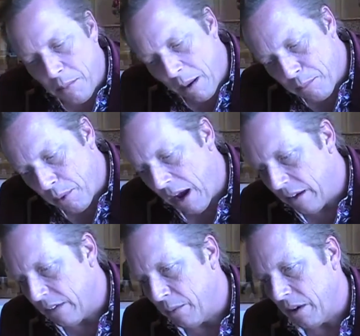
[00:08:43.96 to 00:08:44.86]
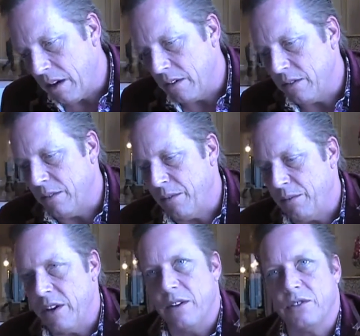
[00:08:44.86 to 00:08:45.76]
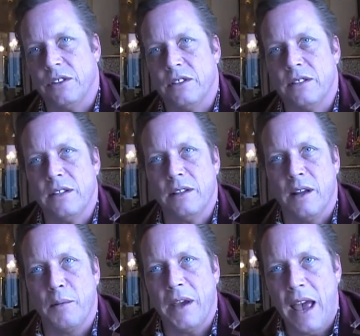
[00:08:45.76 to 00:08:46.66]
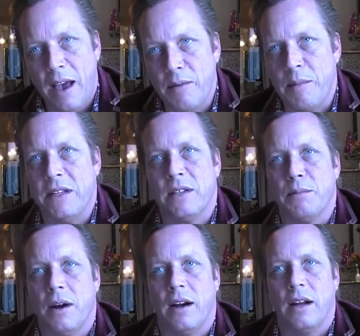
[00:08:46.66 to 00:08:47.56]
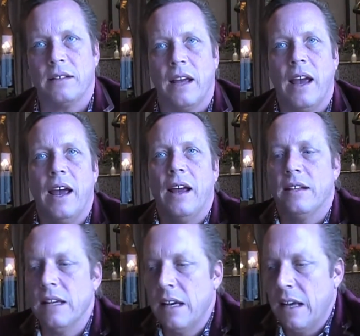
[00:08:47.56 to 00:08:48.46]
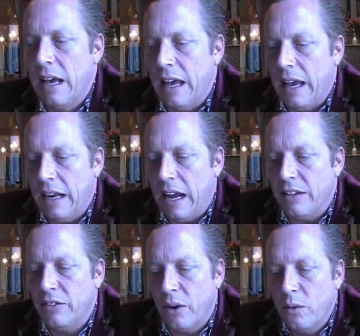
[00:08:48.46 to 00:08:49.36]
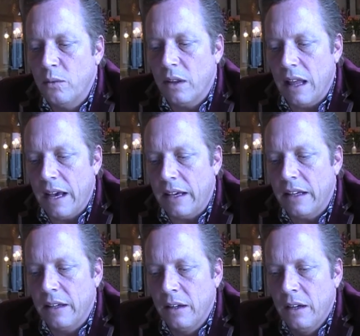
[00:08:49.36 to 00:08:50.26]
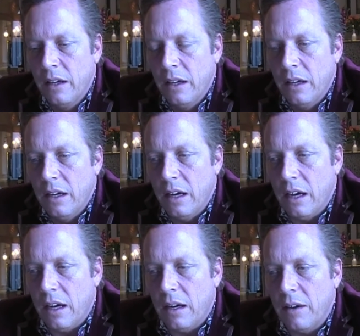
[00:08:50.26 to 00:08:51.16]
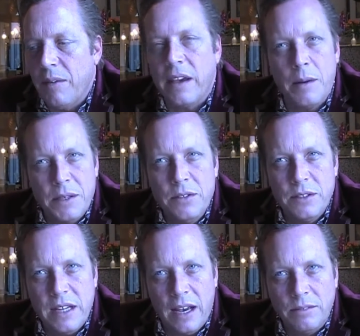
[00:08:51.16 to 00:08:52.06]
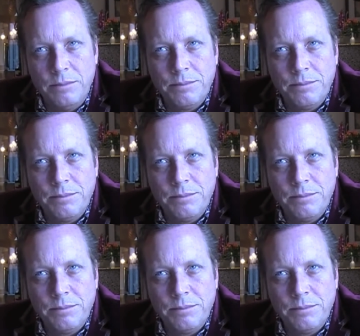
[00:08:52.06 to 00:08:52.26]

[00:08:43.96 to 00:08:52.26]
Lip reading: I'm proud that we're a country of three oceans, that we have amazing product, and I don't like, if I come into a town,